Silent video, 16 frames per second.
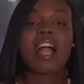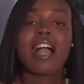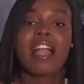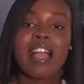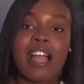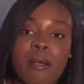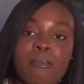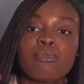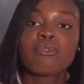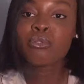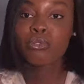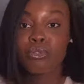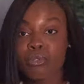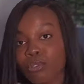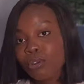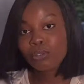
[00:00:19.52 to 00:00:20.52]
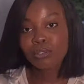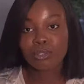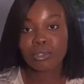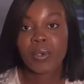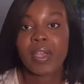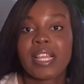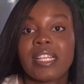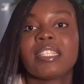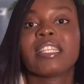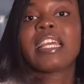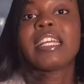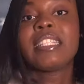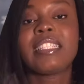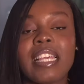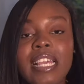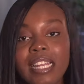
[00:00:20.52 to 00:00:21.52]
I am so
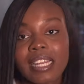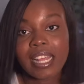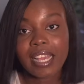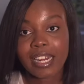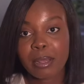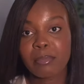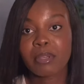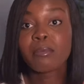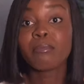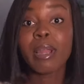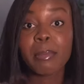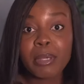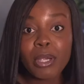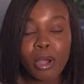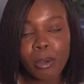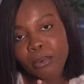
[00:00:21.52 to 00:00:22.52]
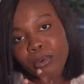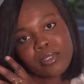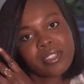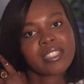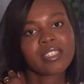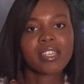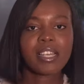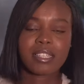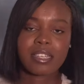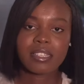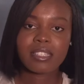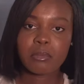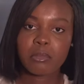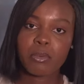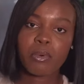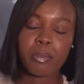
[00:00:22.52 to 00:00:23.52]
excited. Like, let me come closer so you guys can
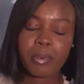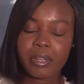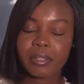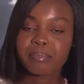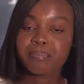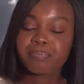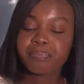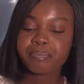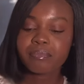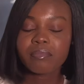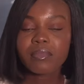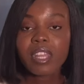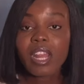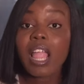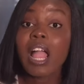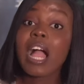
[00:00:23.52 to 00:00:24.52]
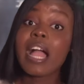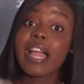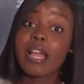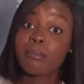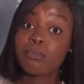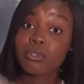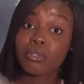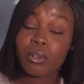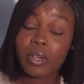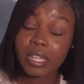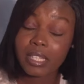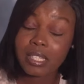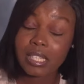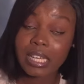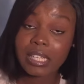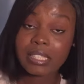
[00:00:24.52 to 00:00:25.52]
see me properly. I am so
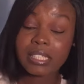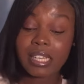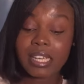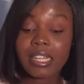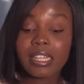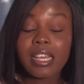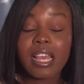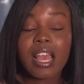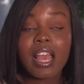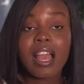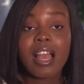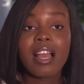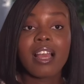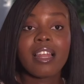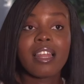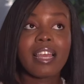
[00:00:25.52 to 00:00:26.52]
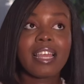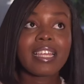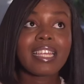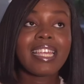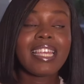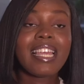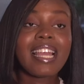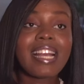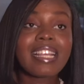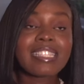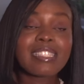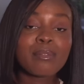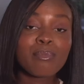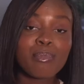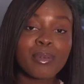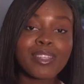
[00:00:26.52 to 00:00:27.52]
excited. Like, it
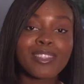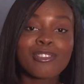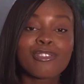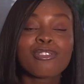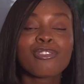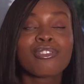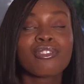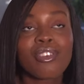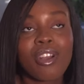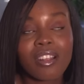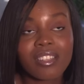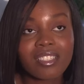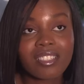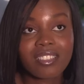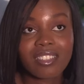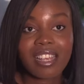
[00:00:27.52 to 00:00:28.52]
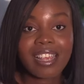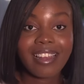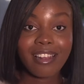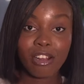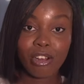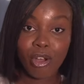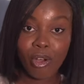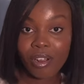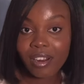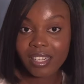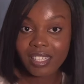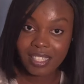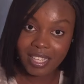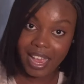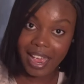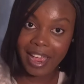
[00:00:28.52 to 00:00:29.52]
has been such a long
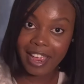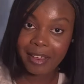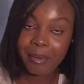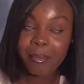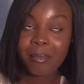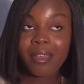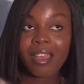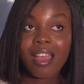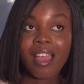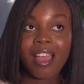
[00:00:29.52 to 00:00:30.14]
time.